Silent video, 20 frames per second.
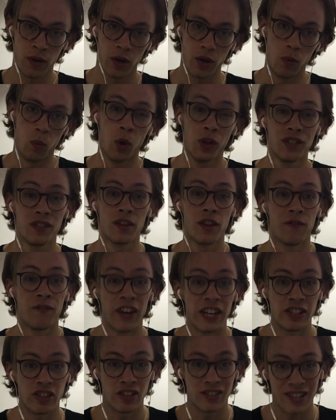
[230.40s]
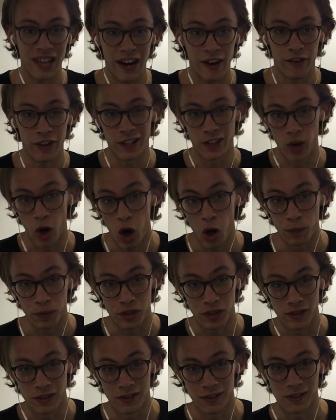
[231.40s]
"What are the vegetarian
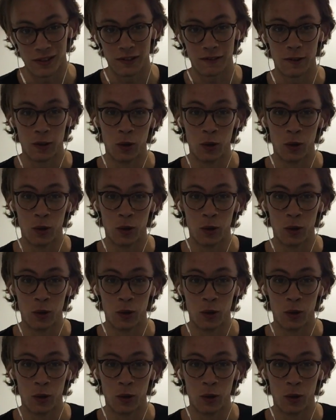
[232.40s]
options?"